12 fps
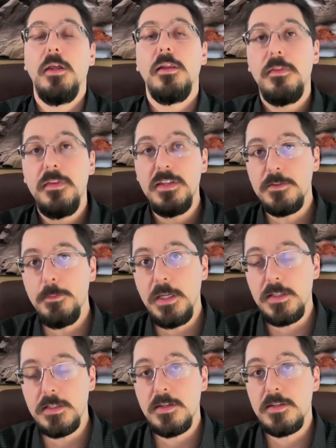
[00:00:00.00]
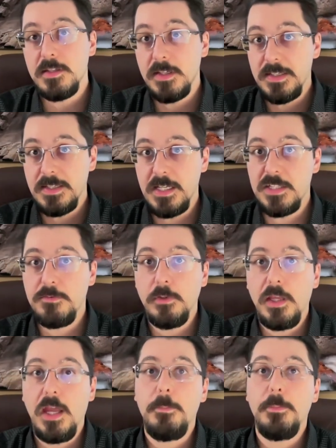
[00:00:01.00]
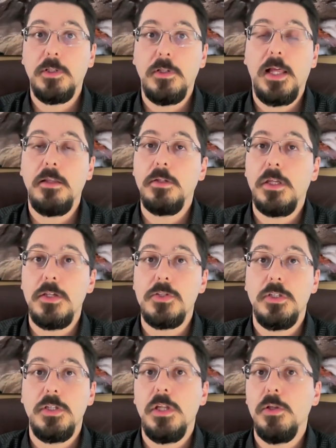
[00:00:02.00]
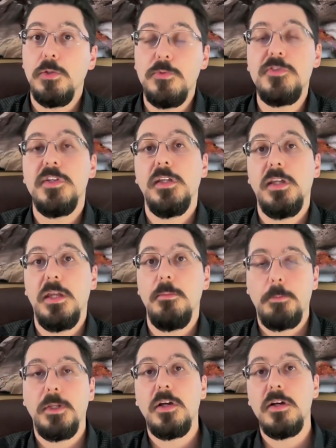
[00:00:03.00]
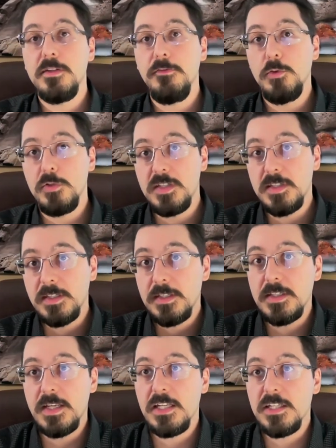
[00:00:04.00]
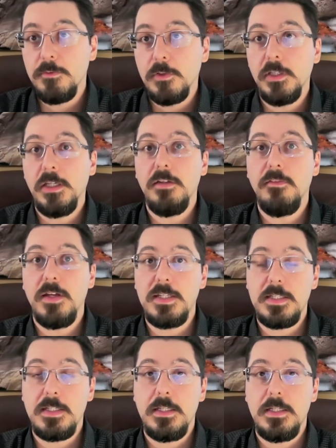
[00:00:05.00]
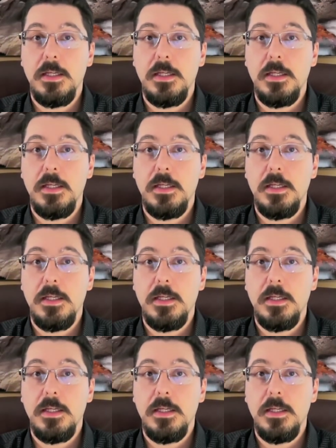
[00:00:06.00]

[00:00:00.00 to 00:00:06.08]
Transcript: This makes successful capital allocation a losing game. Because if you're successful in investing,